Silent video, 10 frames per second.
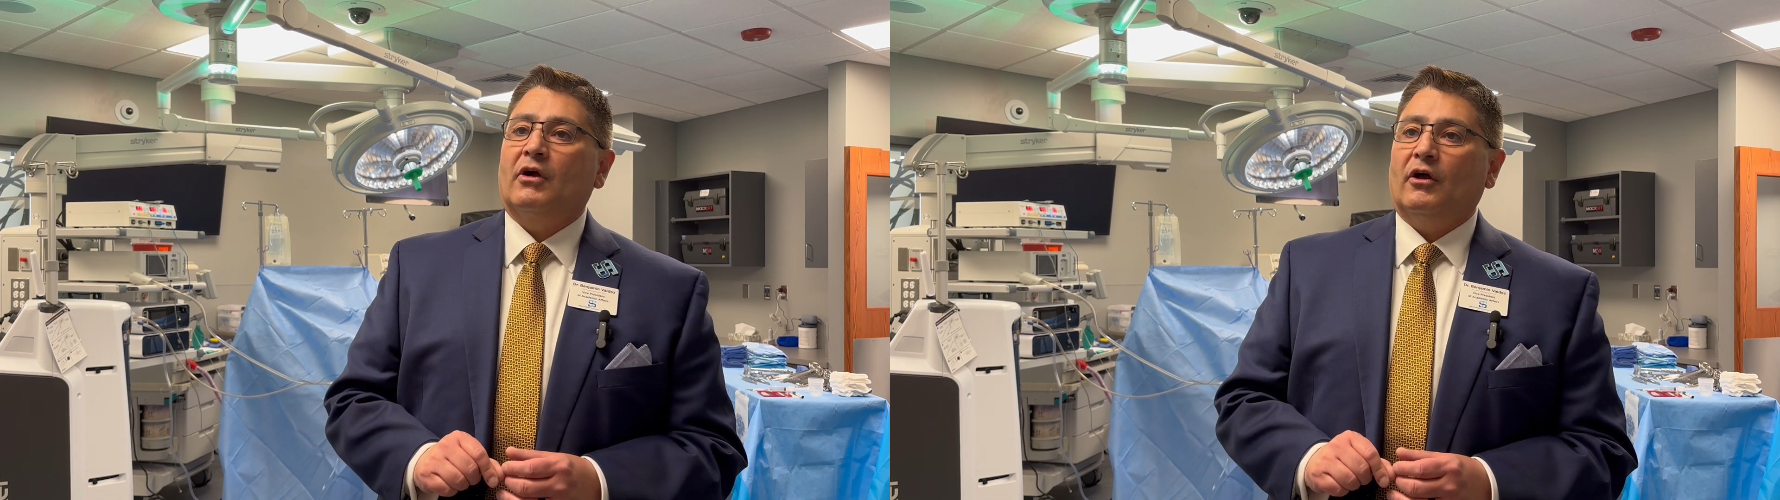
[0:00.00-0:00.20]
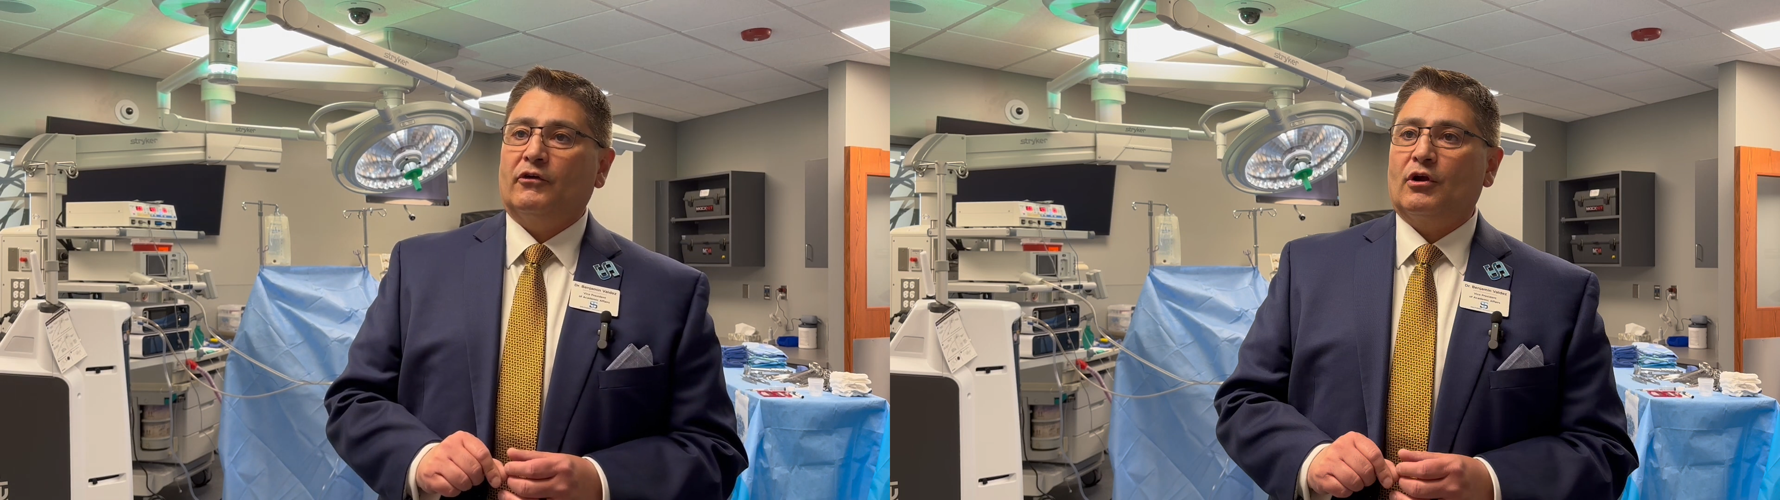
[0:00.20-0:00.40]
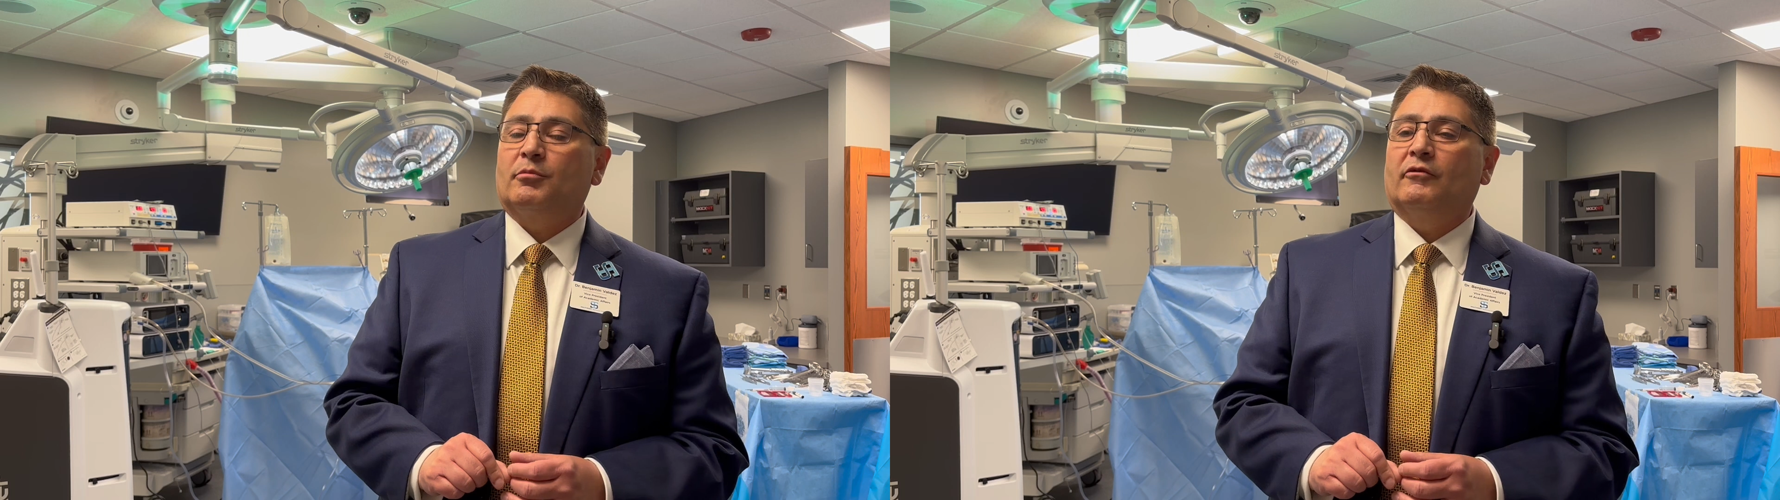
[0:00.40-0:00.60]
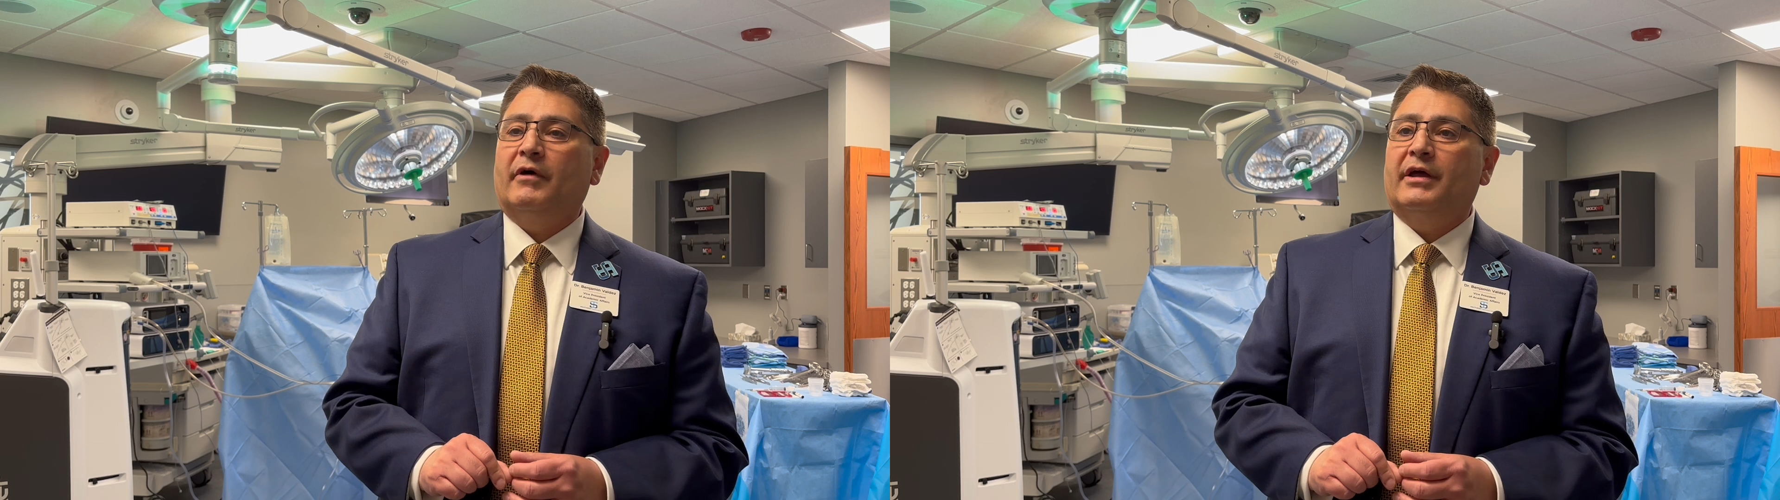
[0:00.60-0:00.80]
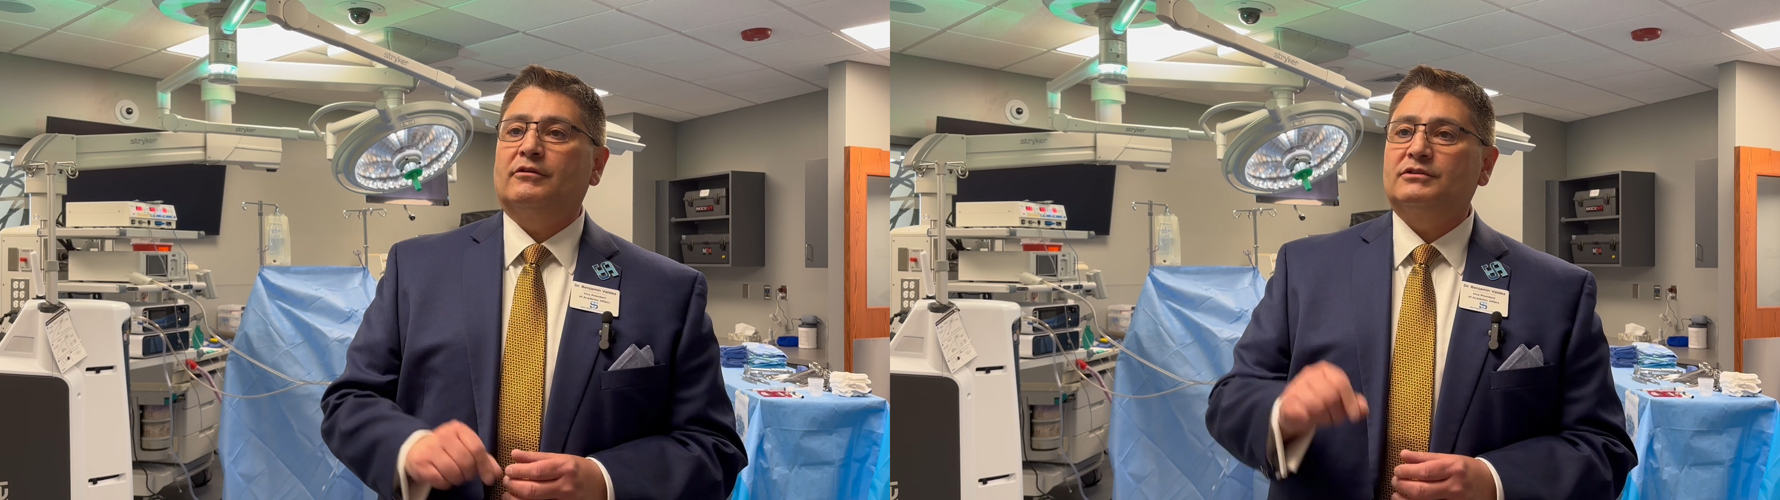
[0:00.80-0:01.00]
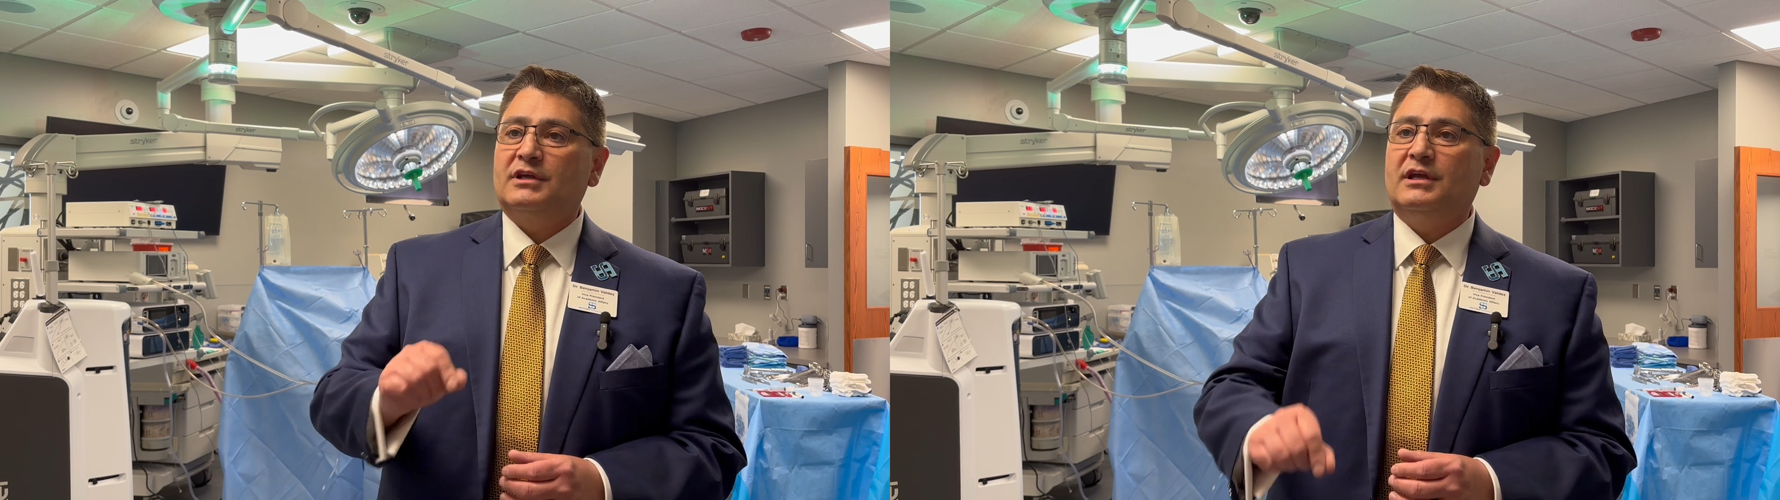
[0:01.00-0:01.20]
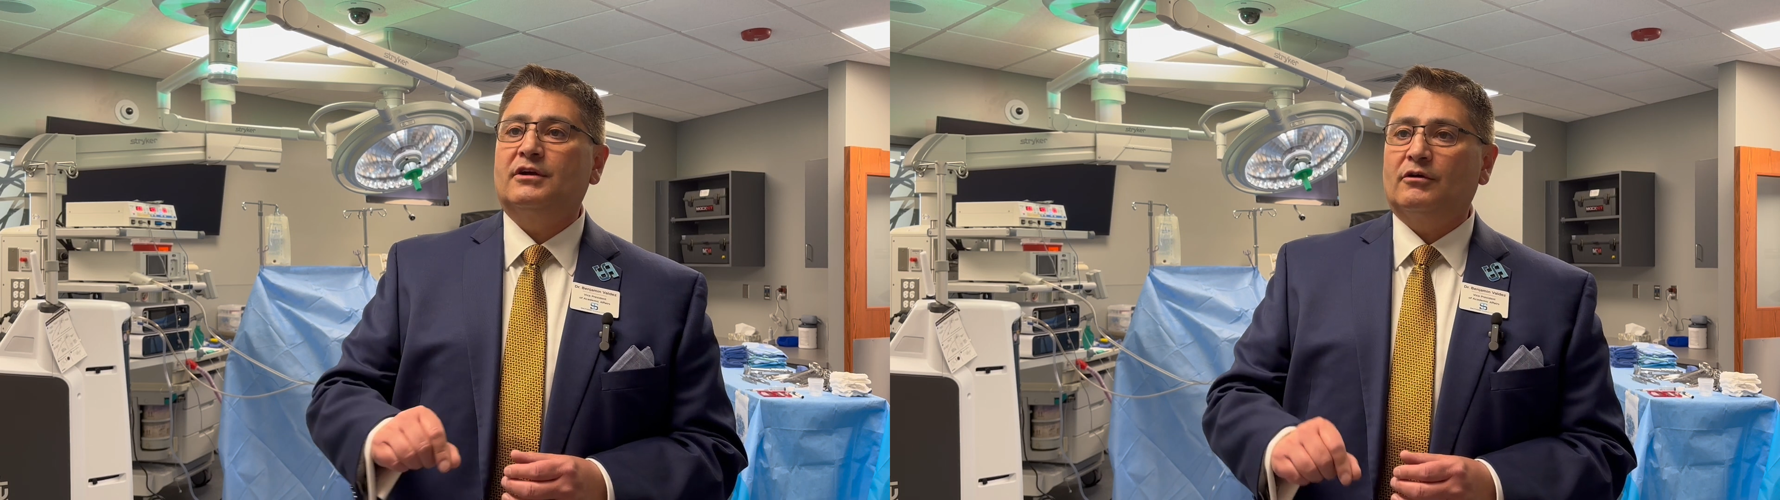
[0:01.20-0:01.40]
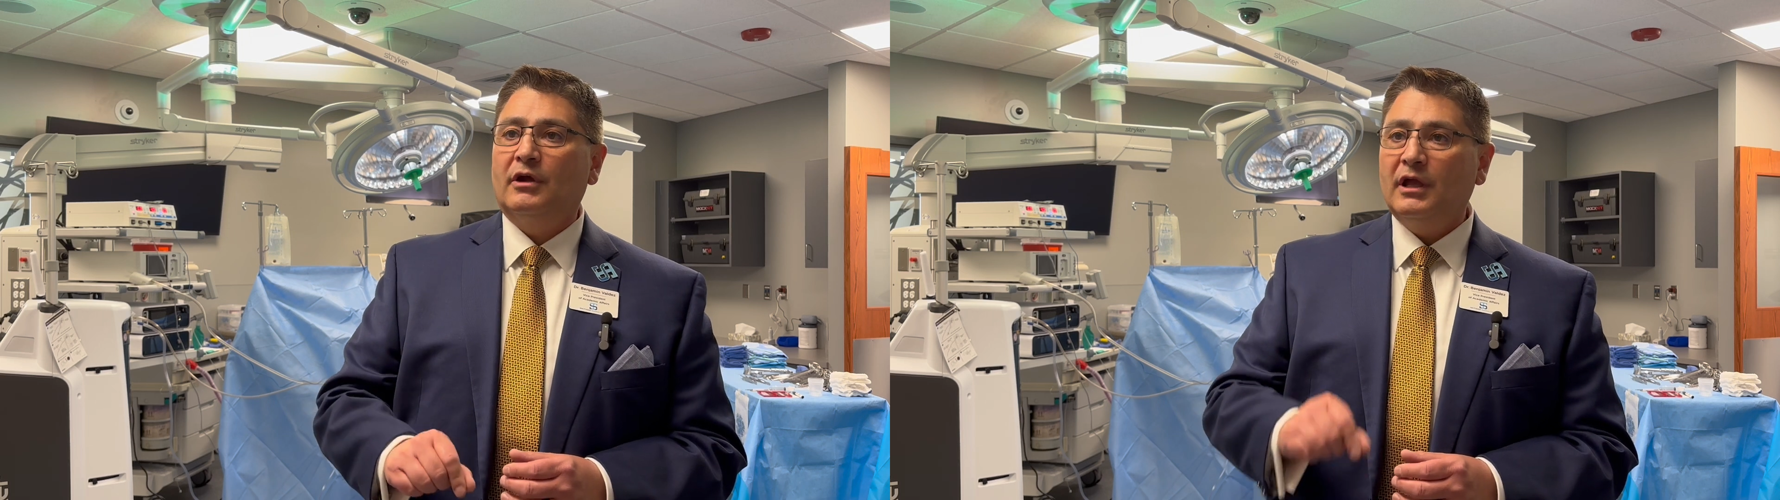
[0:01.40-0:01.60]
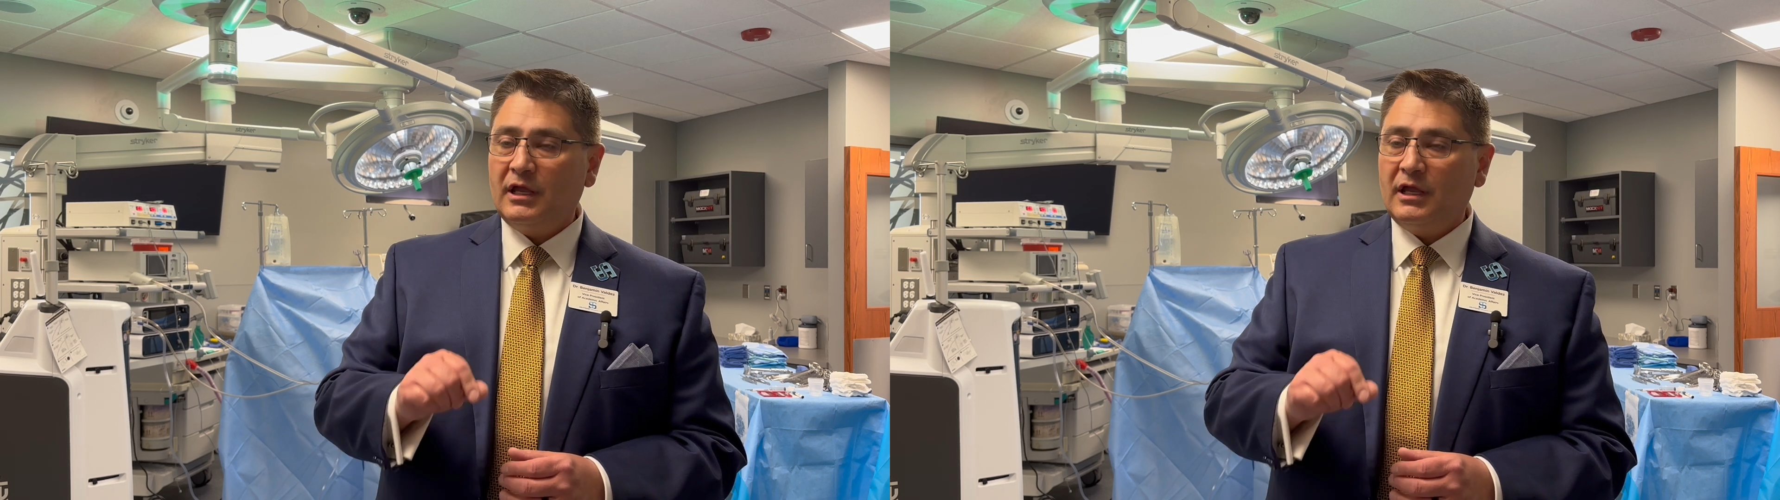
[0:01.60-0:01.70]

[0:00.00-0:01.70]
healthcare providers here